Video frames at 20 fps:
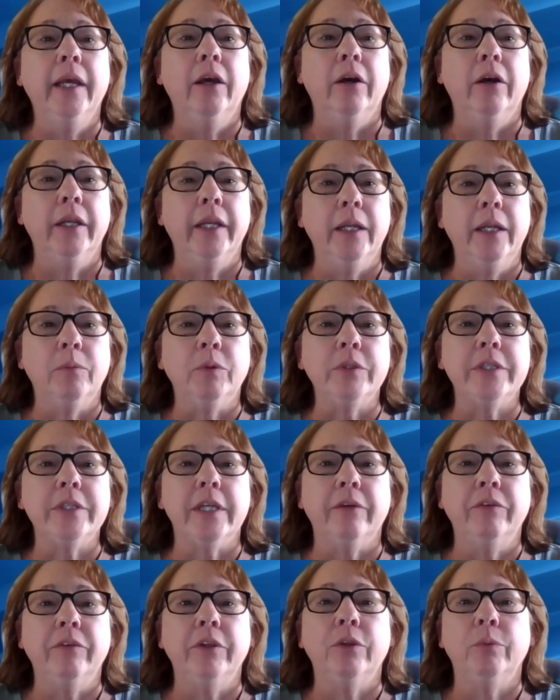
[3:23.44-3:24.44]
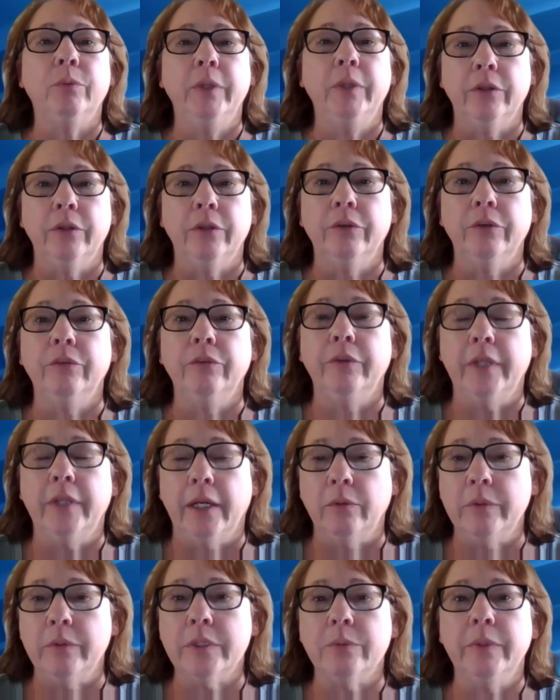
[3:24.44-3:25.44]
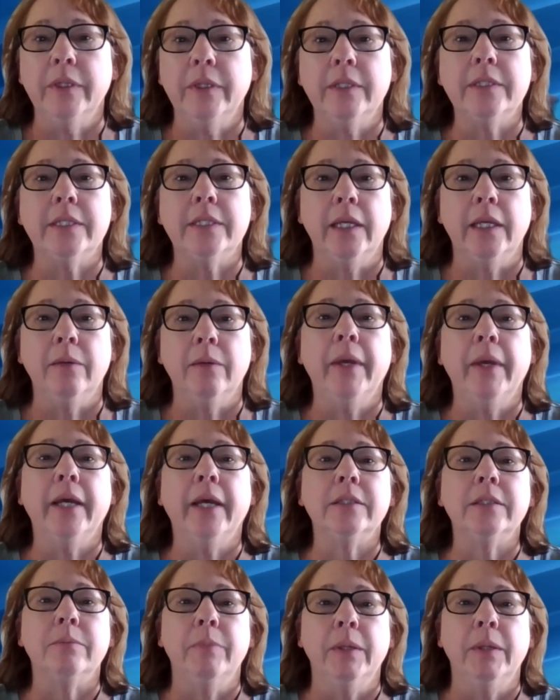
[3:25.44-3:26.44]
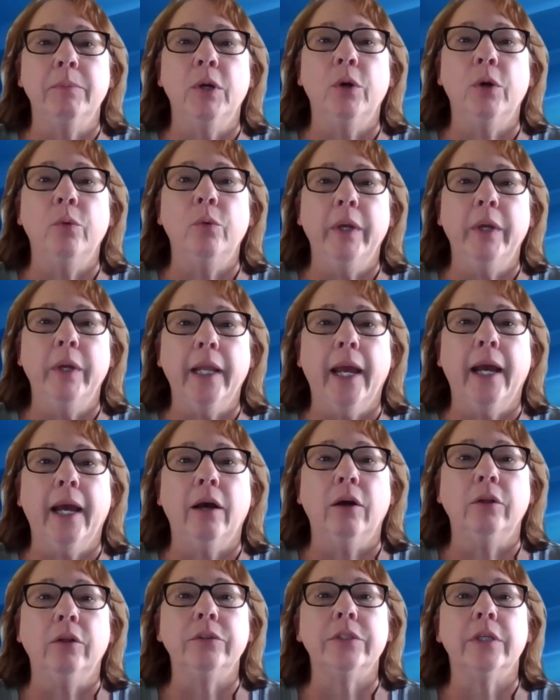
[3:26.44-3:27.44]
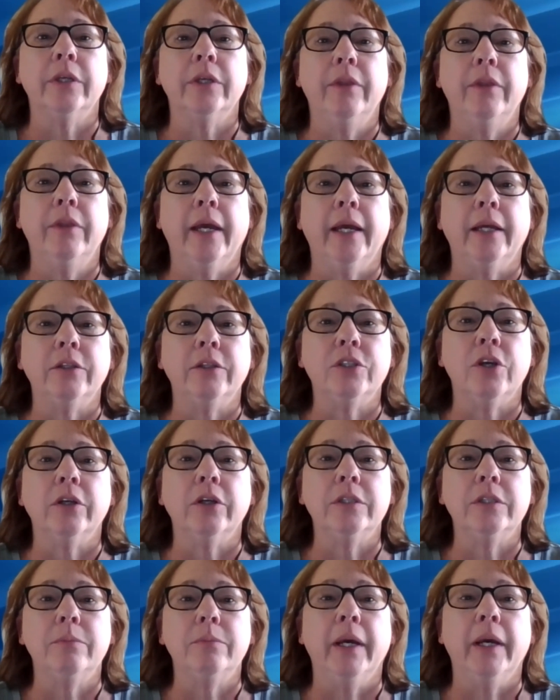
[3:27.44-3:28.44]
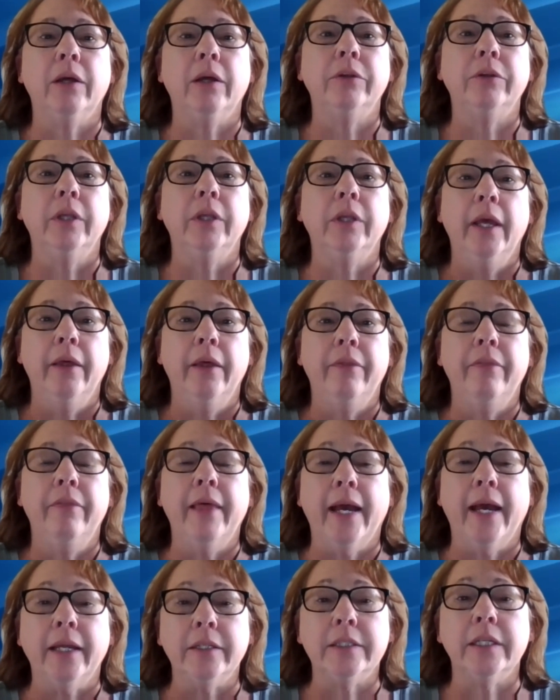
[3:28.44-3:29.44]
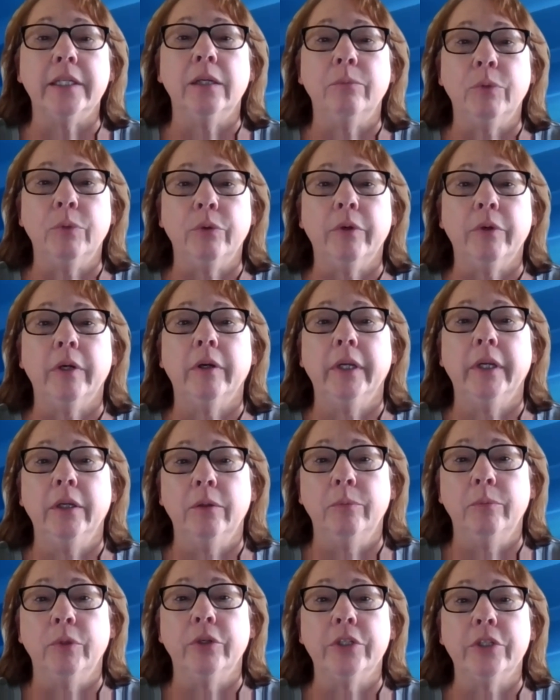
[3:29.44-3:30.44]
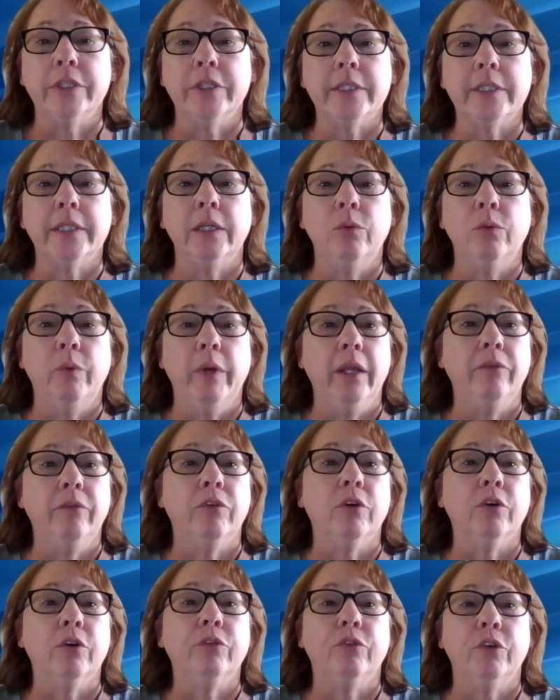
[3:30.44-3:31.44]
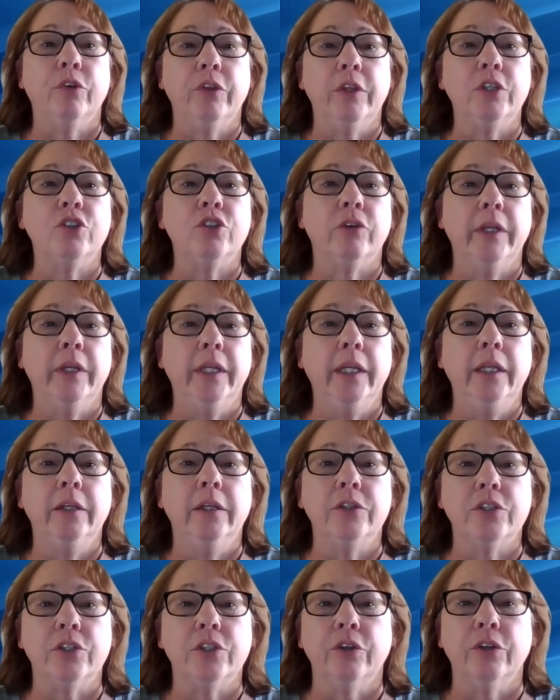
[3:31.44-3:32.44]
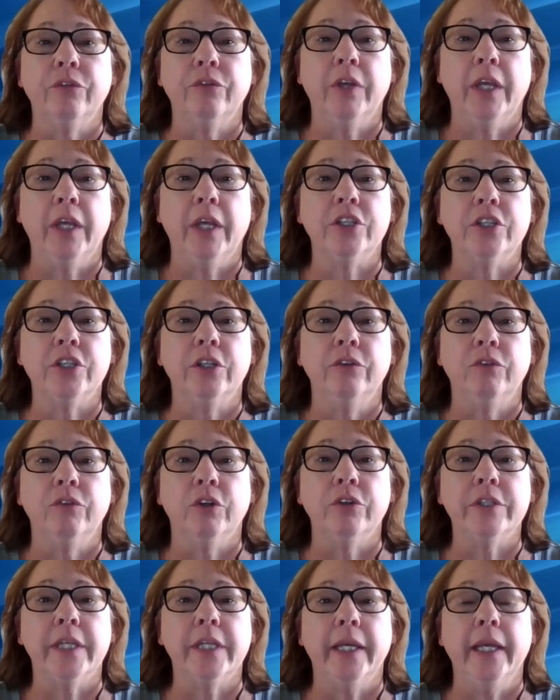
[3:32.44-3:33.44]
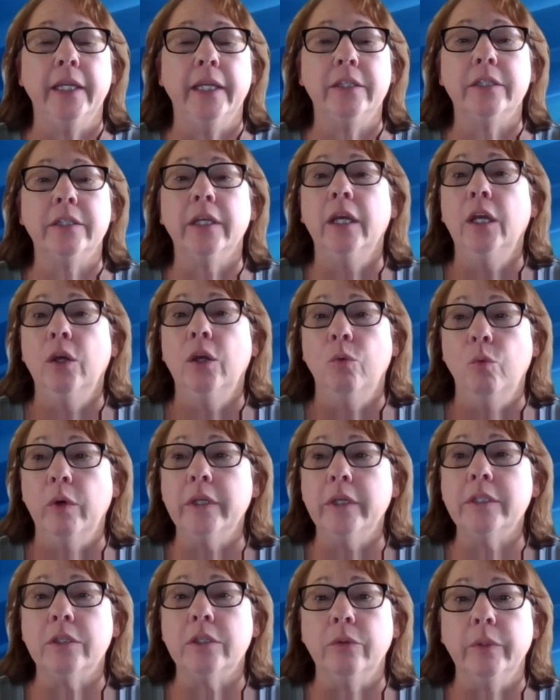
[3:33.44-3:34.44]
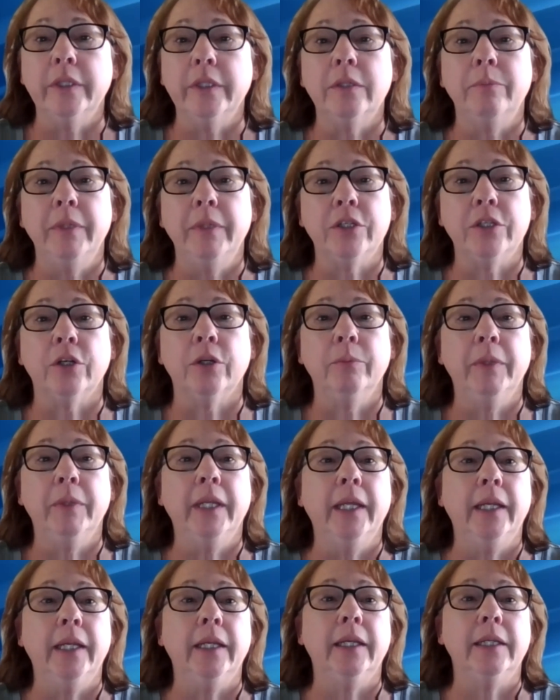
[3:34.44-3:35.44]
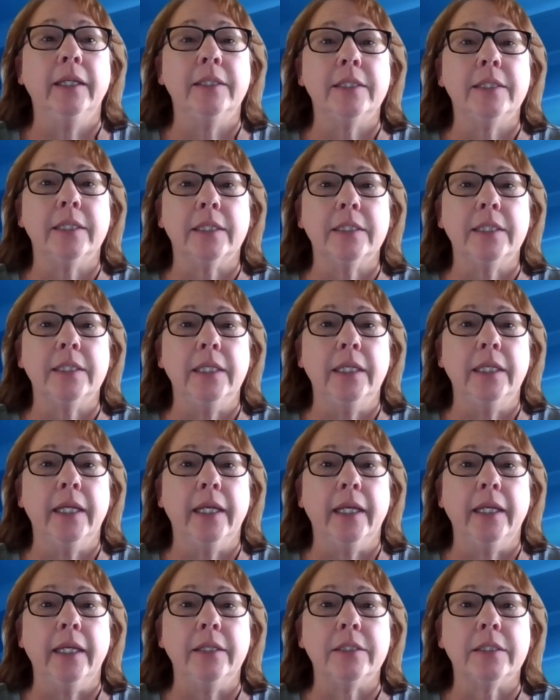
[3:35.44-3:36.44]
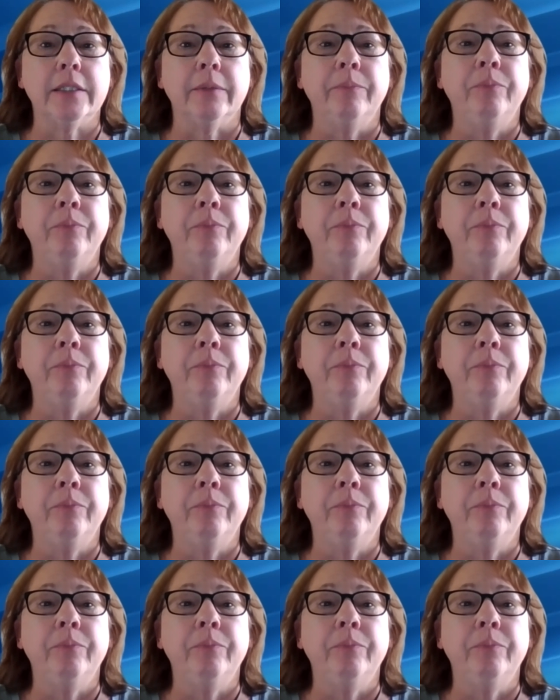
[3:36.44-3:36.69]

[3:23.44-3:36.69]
on April 7th, we learned that was when the CMS memo went out that talked about that temporary emergency waiver for the training and certification of nurse aides was going to be terminated in 60 days.